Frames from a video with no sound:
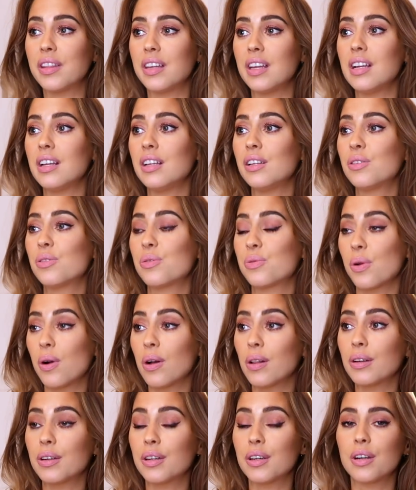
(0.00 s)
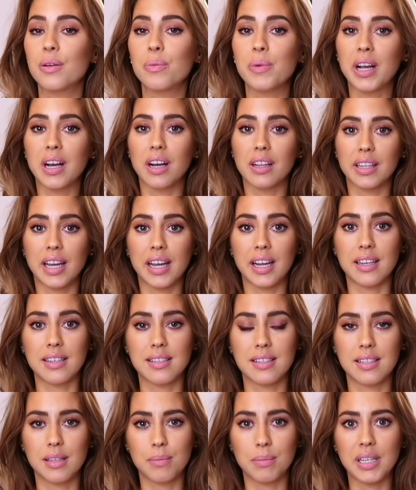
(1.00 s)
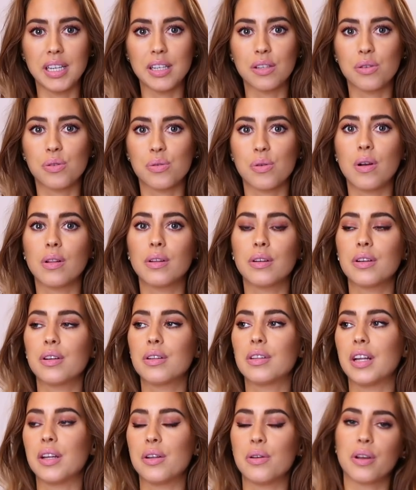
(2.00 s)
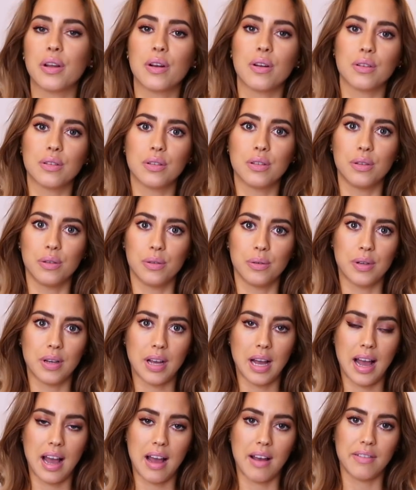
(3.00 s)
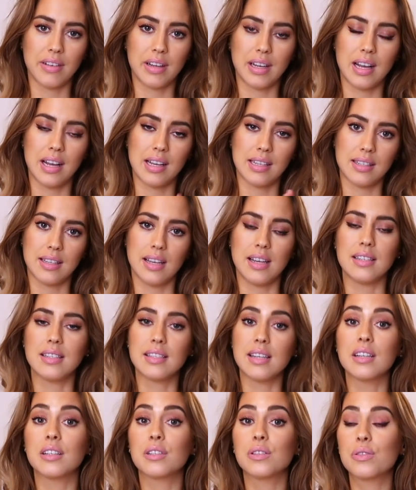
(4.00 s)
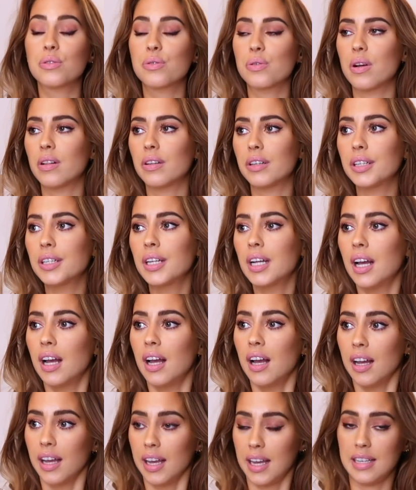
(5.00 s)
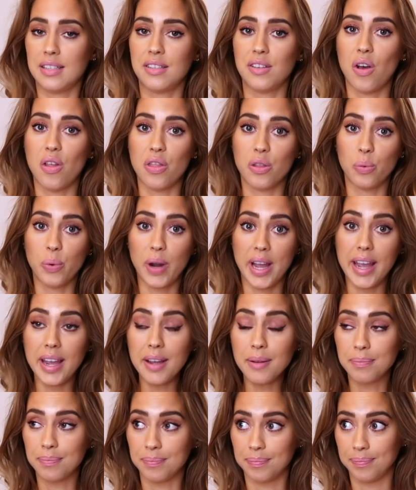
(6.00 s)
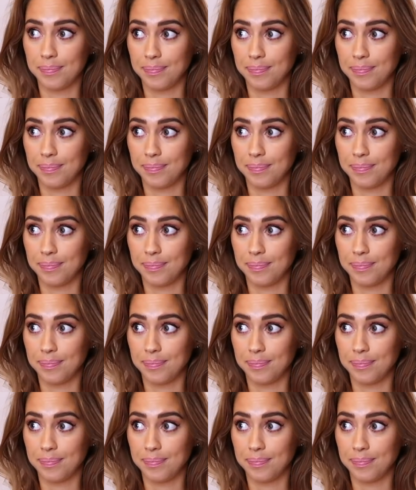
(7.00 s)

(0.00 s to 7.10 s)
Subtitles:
The stroller, we got like a sibling stroller that you can also have as a single stroller, is on the way,